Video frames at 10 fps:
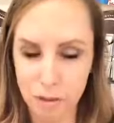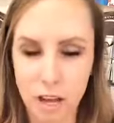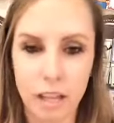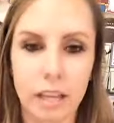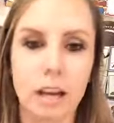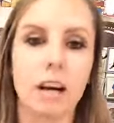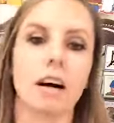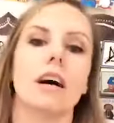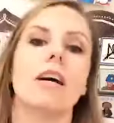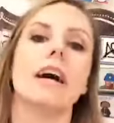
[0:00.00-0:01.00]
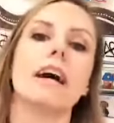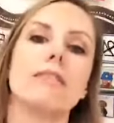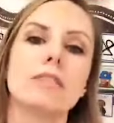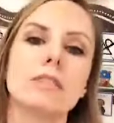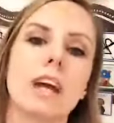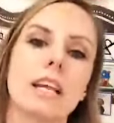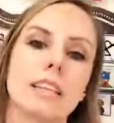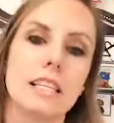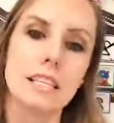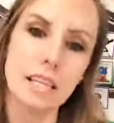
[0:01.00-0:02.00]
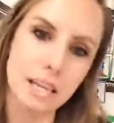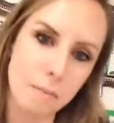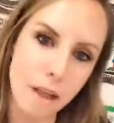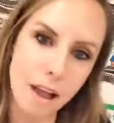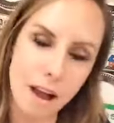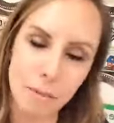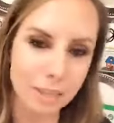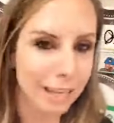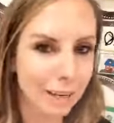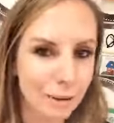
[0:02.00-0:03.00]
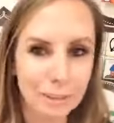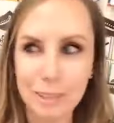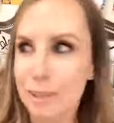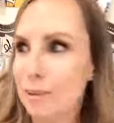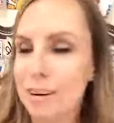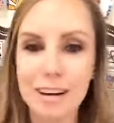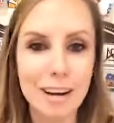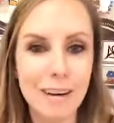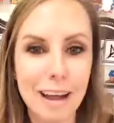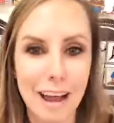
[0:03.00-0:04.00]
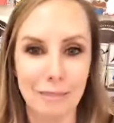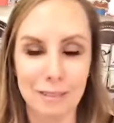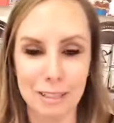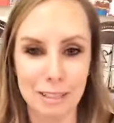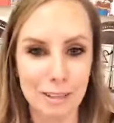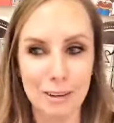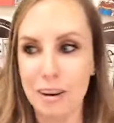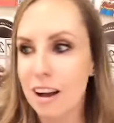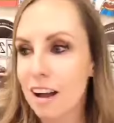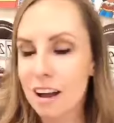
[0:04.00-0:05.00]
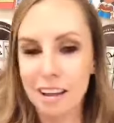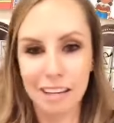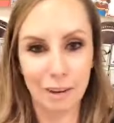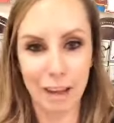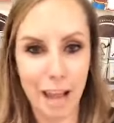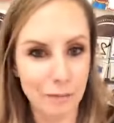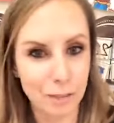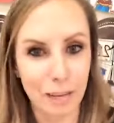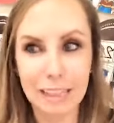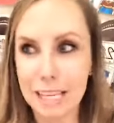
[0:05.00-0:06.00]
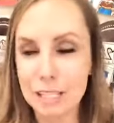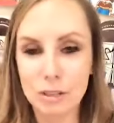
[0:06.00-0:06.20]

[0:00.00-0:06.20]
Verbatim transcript: They're not like, oh, I have to write this email when they get older, or oh, I have to do you know, I have to write this.